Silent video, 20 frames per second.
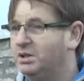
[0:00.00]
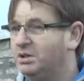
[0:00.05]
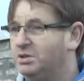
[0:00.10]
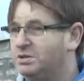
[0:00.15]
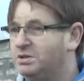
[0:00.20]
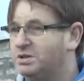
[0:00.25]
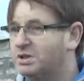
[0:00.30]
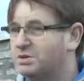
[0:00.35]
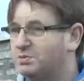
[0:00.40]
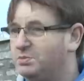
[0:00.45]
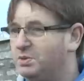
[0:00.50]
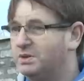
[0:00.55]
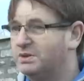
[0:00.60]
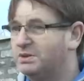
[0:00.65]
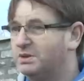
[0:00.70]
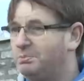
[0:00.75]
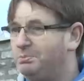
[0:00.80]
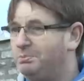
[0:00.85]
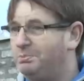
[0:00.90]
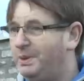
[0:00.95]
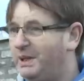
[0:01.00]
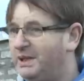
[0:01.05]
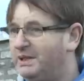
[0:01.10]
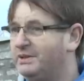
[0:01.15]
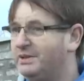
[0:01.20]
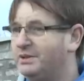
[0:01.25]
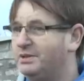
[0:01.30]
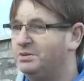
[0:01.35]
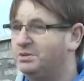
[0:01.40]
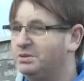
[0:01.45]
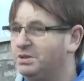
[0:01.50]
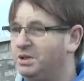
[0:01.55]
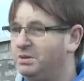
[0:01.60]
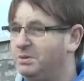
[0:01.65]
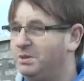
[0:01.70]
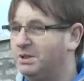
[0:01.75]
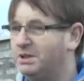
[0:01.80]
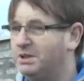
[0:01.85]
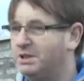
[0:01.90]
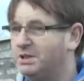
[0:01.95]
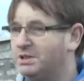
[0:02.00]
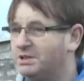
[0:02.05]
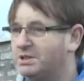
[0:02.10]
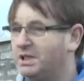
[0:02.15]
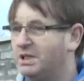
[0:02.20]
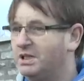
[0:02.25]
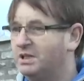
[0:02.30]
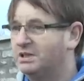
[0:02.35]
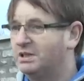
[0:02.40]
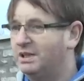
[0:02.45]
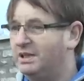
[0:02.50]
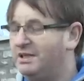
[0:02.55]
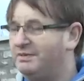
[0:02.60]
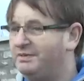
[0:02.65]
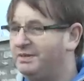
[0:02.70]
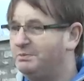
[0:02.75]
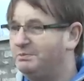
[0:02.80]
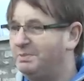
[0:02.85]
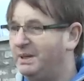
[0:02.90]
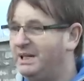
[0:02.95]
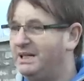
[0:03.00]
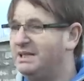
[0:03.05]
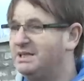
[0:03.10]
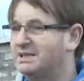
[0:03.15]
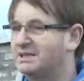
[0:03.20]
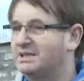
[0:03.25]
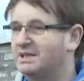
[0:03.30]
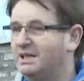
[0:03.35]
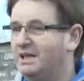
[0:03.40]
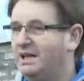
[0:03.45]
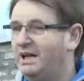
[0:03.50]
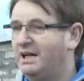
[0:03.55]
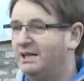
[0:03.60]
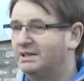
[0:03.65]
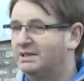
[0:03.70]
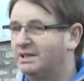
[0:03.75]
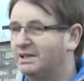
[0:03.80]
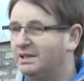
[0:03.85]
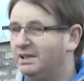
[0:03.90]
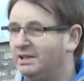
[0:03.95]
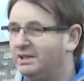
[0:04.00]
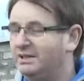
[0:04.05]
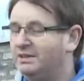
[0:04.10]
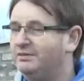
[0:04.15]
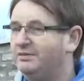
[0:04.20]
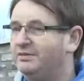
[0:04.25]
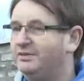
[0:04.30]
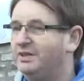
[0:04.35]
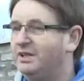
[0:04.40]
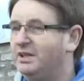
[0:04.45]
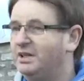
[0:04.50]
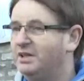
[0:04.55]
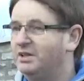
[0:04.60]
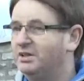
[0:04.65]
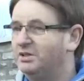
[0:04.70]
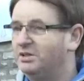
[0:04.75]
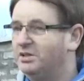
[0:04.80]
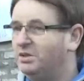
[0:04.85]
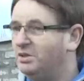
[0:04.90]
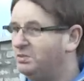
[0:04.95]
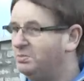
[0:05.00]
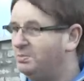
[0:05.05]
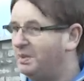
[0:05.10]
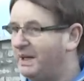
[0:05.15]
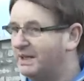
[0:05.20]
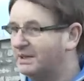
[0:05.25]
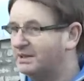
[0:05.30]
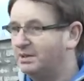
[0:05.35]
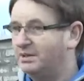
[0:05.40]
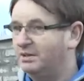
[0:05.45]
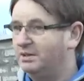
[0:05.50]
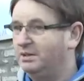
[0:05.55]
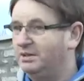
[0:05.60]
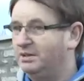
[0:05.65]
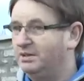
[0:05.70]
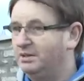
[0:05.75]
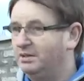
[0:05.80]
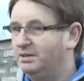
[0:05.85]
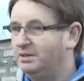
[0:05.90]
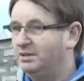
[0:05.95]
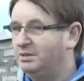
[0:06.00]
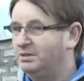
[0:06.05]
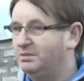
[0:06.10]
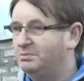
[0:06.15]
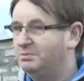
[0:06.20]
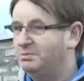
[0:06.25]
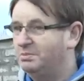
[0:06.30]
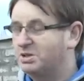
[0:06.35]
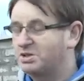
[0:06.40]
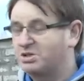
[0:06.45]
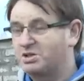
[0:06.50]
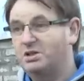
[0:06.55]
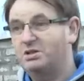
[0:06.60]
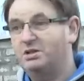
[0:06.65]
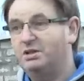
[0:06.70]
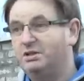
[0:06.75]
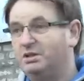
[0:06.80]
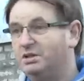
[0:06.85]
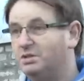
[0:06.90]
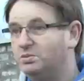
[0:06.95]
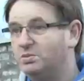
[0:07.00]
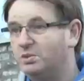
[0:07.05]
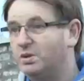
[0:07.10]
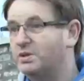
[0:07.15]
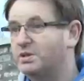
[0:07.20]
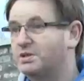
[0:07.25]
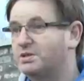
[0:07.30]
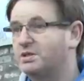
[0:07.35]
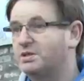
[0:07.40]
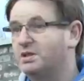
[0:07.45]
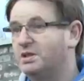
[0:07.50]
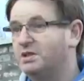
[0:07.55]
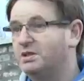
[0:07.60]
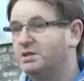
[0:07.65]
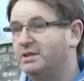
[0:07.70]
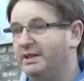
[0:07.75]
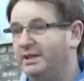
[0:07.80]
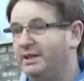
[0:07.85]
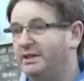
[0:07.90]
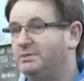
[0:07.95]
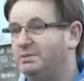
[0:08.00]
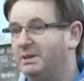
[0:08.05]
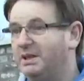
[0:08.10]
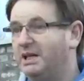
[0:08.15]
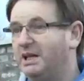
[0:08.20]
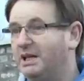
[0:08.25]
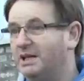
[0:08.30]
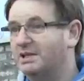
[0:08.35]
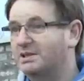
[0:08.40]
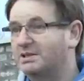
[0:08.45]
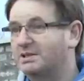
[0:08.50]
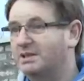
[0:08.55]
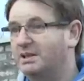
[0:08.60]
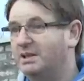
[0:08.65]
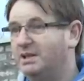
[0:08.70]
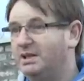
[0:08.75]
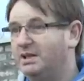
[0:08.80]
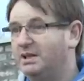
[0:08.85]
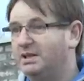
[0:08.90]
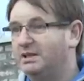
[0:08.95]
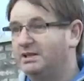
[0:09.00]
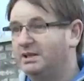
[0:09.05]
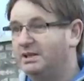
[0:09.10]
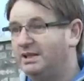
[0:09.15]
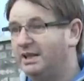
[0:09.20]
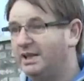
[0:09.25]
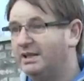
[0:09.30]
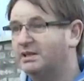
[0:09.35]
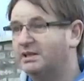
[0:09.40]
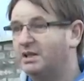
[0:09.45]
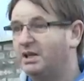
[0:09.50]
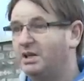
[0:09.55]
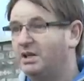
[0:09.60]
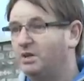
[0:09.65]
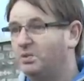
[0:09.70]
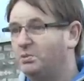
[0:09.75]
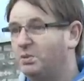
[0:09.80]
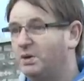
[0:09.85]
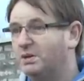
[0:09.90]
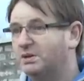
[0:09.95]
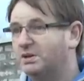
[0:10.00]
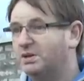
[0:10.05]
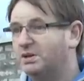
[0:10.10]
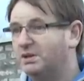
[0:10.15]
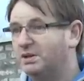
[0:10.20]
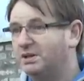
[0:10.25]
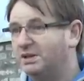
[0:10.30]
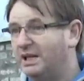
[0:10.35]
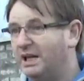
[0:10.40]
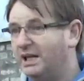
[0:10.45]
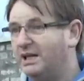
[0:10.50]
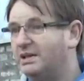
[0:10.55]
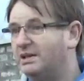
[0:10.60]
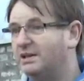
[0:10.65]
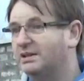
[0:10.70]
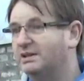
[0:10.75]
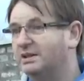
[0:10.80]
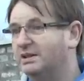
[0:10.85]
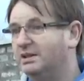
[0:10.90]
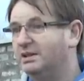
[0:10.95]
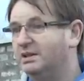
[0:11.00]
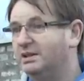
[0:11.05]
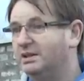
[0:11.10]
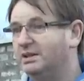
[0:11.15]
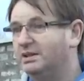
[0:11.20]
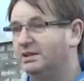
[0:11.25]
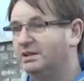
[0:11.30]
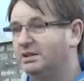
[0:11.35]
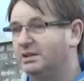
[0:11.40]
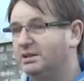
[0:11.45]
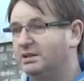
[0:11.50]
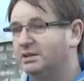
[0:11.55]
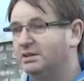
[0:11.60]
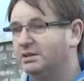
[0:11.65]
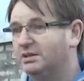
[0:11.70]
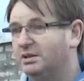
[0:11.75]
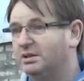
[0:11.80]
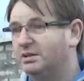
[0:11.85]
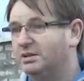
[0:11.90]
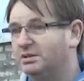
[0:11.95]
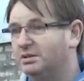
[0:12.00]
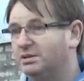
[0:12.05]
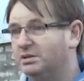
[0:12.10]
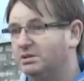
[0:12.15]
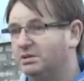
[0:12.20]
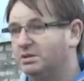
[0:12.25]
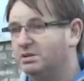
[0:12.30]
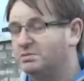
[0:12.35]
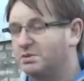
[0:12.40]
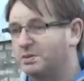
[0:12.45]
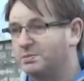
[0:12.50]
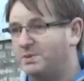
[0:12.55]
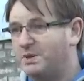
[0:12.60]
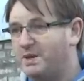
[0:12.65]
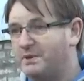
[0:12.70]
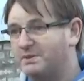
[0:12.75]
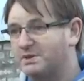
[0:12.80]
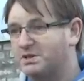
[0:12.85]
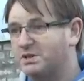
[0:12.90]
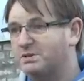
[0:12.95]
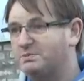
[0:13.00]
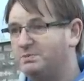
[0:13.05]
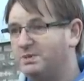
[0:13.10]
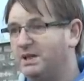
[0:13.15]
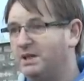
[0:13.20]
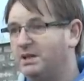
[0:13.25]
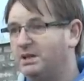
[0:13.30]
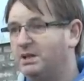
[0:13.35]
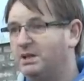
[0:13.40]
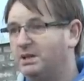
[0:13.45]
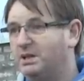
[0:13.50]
who just want to build their own communities, to live in peace and to live no better, but certainly no worse than anybody else, to get what they're entitled to. Now, there were promises made